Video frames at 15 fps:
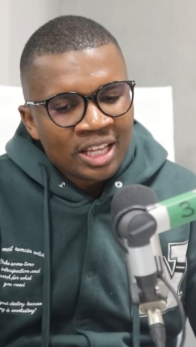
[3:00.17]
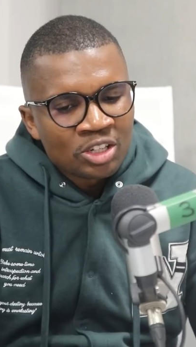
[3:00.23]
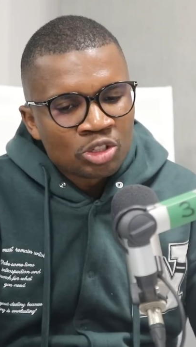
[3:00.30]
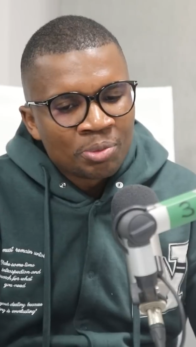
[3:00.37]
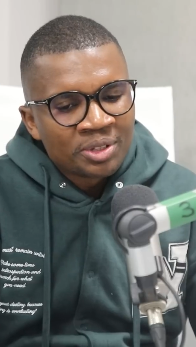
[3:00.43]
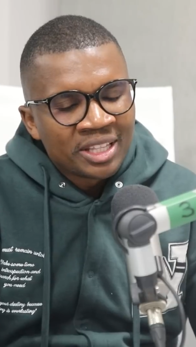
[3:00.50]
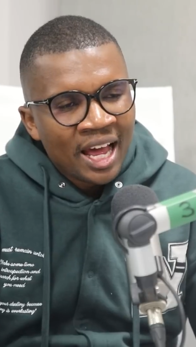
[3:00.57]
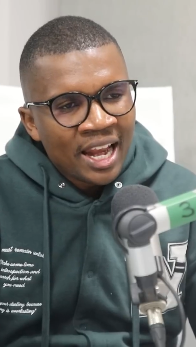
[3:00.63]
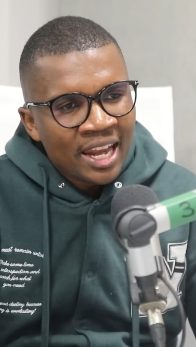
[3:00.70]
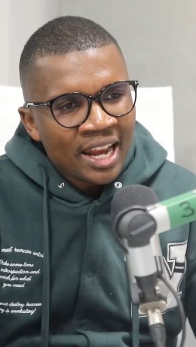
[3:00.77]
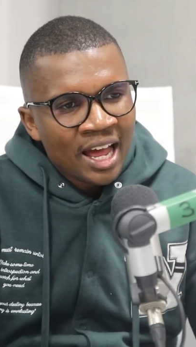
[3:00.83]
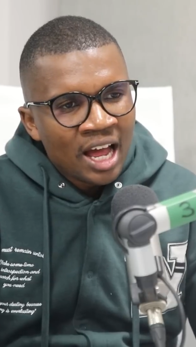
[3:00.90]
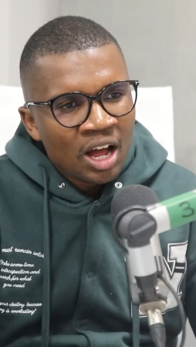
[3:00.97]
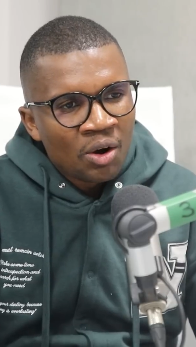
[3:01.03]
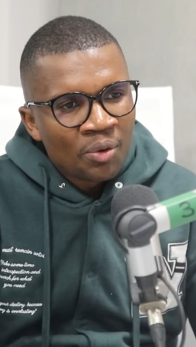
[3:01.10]
things to be done
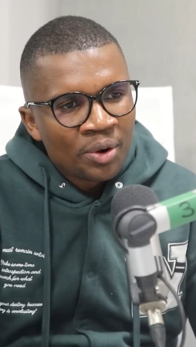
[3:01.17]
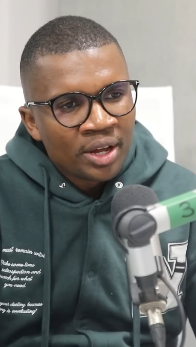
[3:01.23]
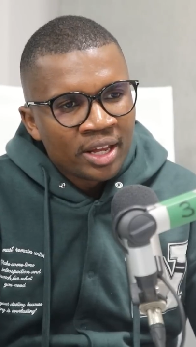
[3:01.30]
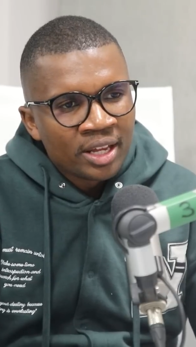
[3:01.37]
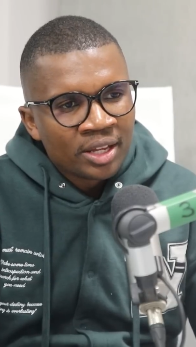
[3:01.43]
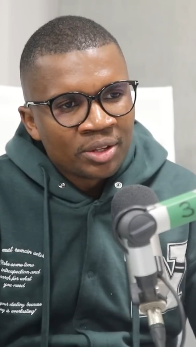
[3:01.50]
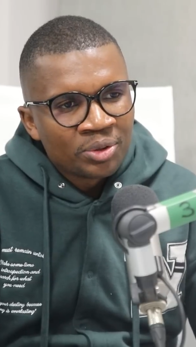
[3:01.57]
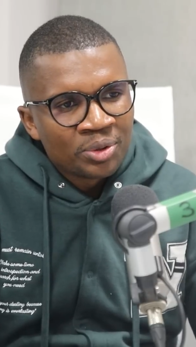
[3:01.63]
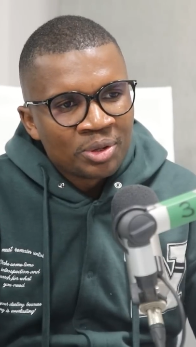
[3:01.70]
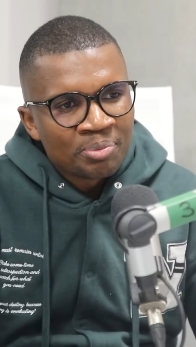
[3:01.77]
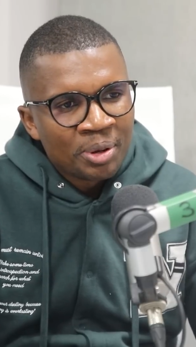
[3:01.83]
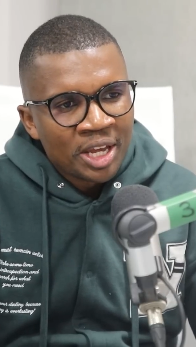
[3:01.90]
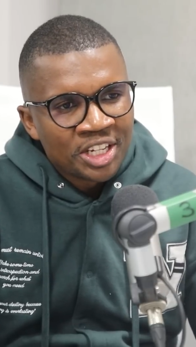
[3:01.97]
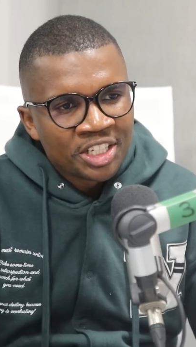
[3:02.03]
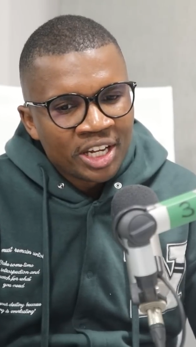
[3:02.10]
now. You're
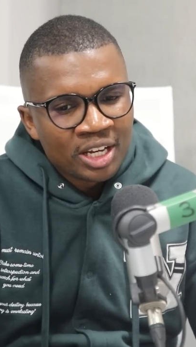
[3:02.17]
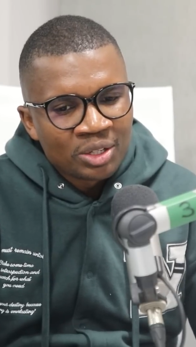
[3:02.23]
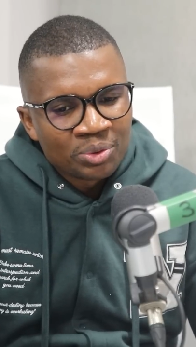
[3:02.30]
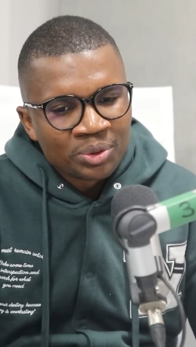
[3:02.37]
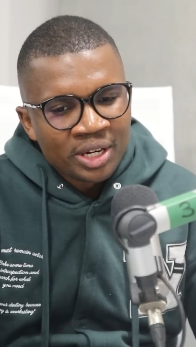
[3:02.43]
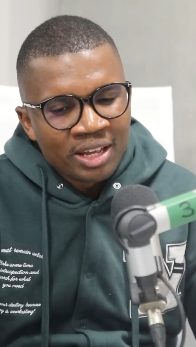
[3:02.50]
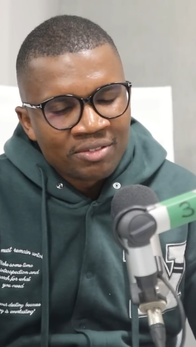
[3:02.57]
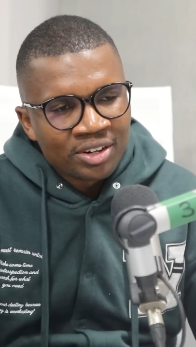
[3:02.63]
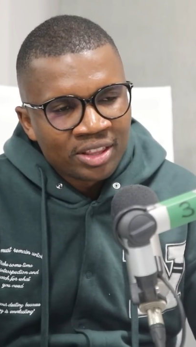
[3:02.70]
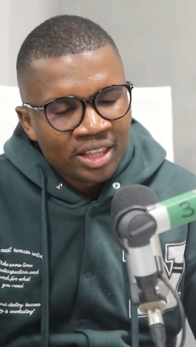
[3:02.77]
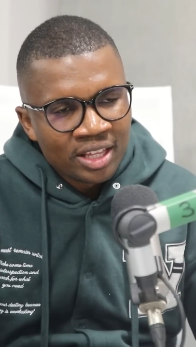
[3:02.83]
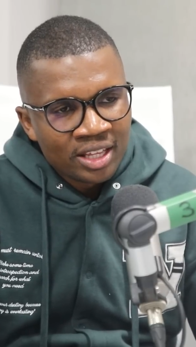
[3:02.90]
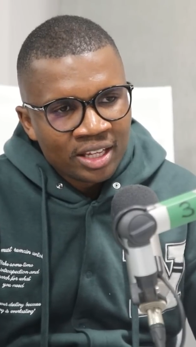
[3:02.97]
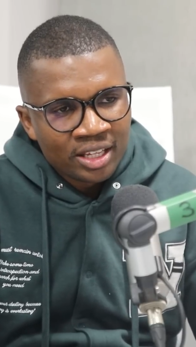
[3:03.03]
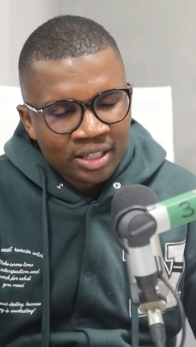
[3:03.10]
impatient with
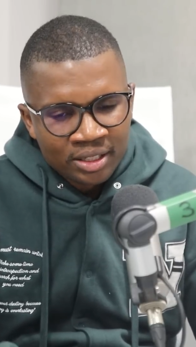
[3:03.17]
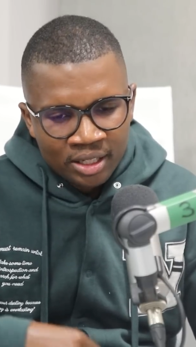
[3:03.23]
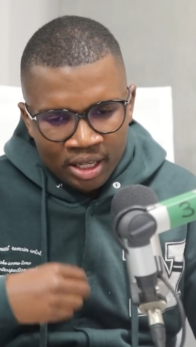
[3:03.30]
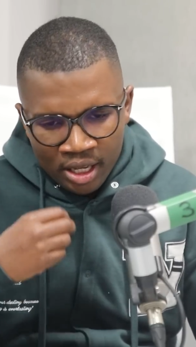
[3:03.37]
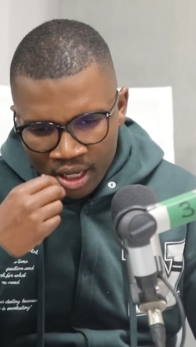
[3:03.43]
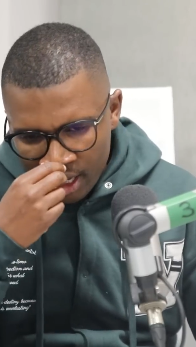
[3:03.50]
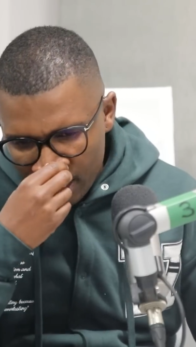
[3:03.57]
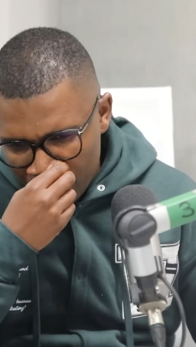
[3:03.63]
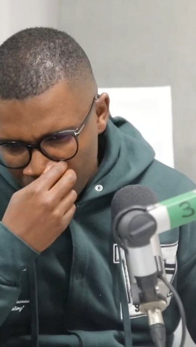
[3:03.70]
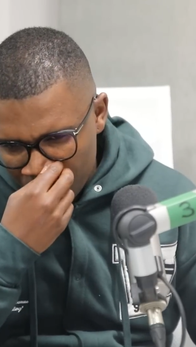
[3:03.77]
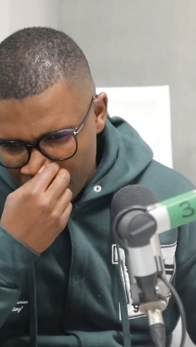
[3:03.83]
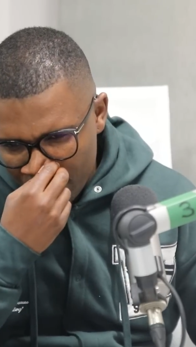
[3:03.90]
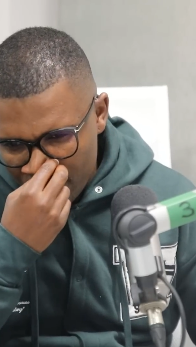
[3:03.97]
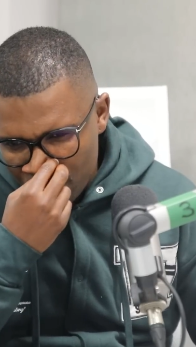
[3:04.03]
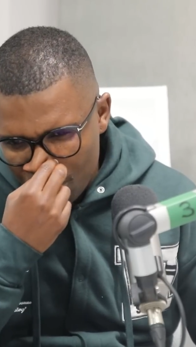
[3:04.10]
everything,
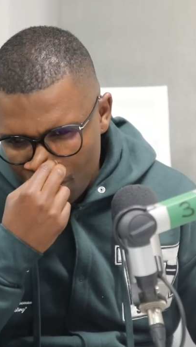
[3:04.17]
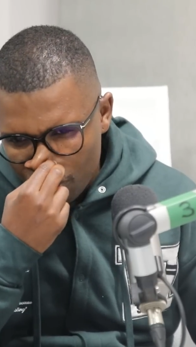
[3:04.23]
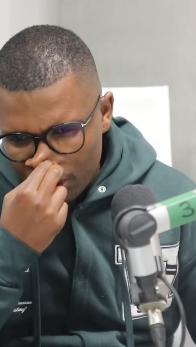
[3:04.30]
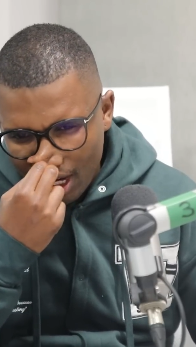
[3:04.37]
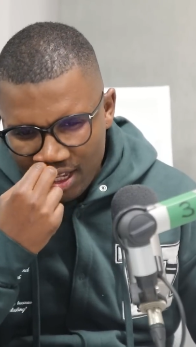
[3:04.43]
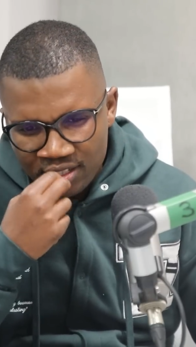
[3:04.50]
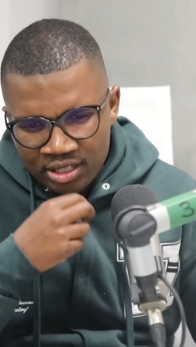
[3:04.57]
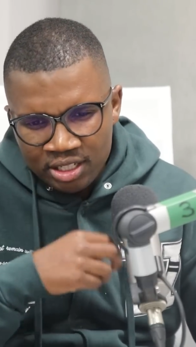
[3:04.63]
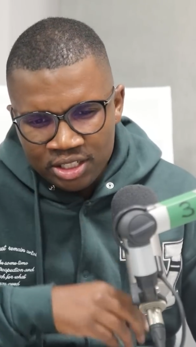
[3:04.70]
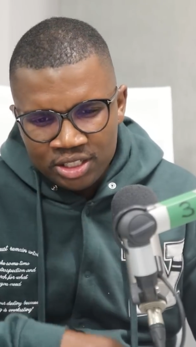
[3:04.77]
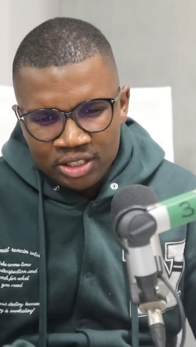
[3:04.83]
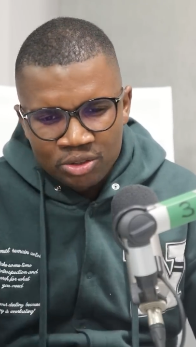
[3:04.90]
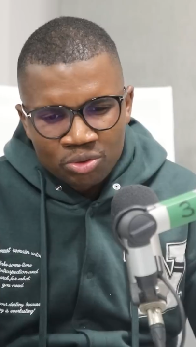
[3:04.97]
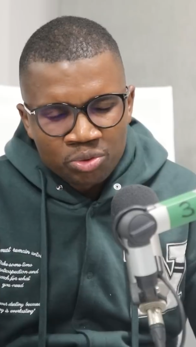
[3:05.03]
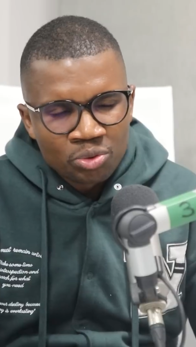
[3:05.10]
and you
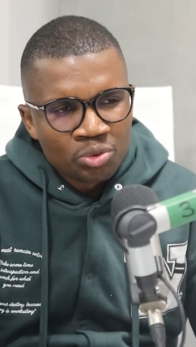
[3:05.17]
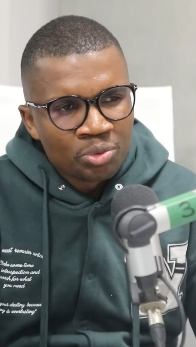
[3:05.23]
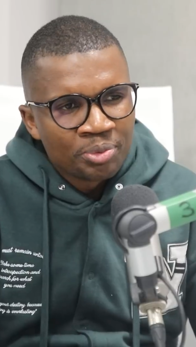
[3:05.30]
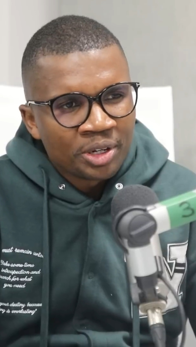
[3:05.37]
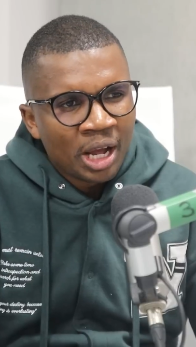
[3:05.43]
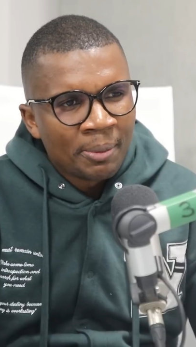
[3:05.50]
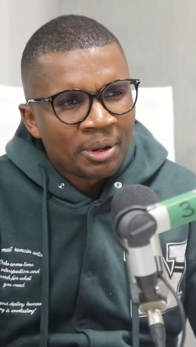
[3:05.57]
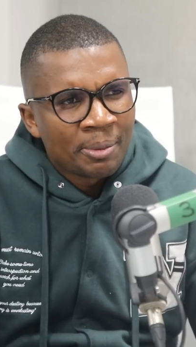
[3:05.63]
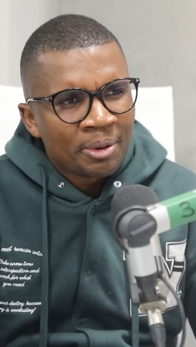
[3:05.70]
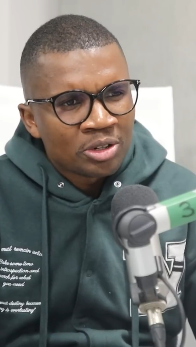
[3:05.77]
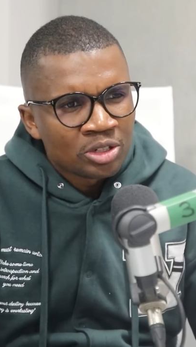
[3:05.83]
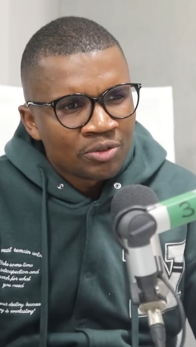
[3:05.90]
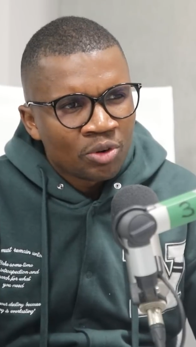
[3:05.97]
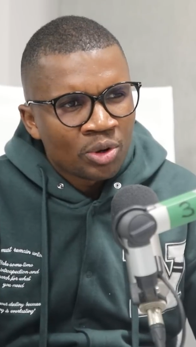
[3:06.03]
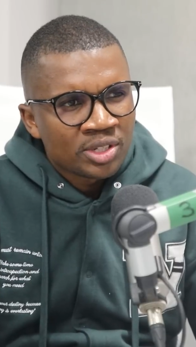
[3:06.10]
transition to becoming a
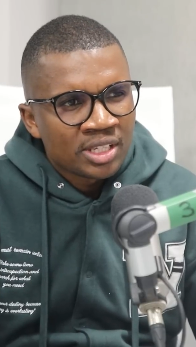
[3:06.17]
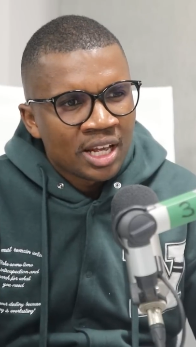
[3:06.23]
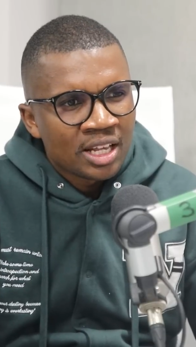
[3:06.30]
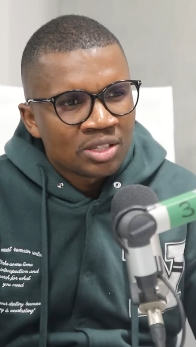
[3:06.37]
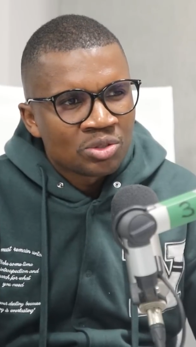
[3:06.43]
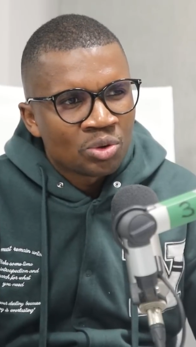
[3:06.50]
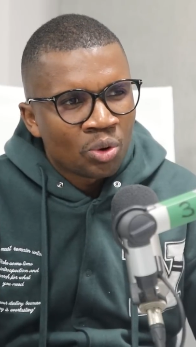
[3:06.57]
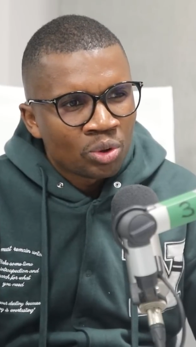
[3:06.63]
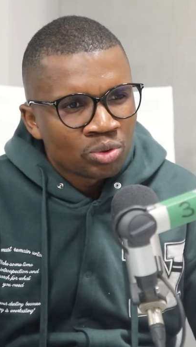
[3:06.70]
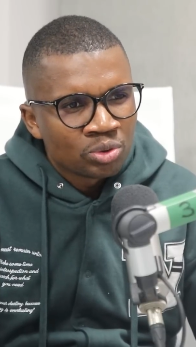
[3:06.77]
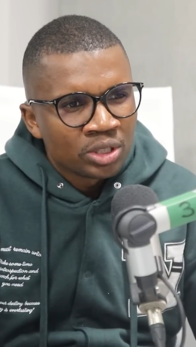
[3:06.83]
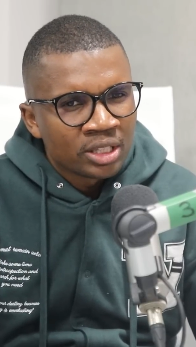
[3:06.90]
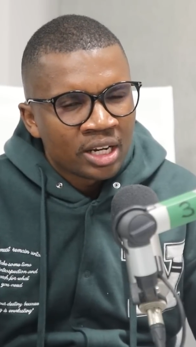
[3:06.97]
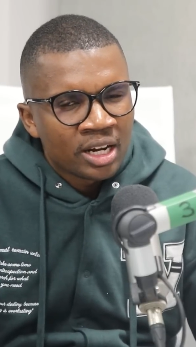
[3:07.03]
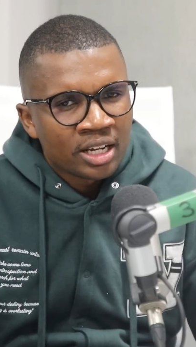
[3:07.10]
president of COSAS. You
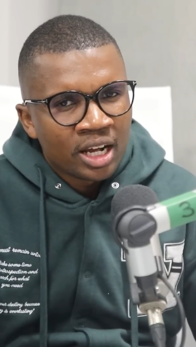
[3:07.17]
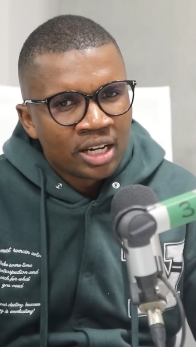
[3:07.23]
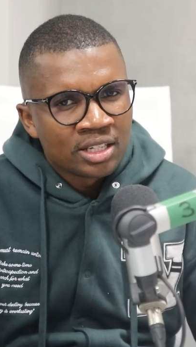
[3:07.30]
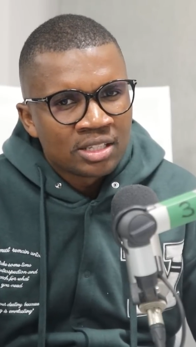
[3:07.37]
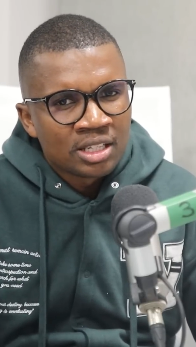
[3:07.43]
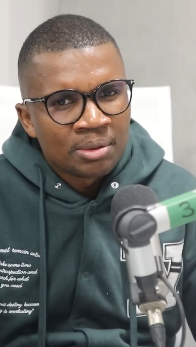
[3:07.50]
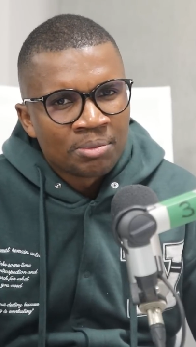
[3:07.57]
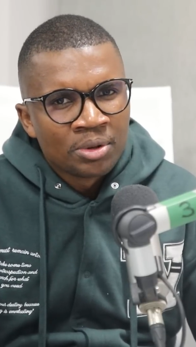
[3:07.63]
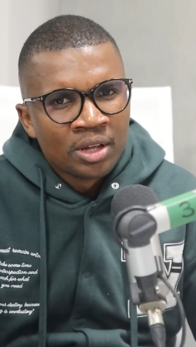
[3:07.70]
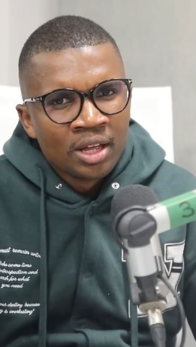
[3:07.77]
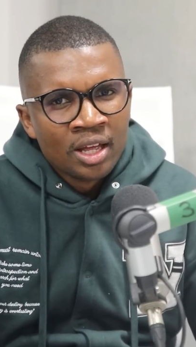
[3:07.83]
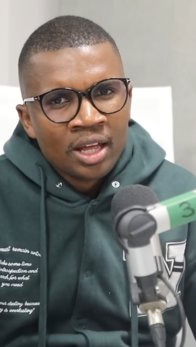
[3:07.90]
continue that radicalism.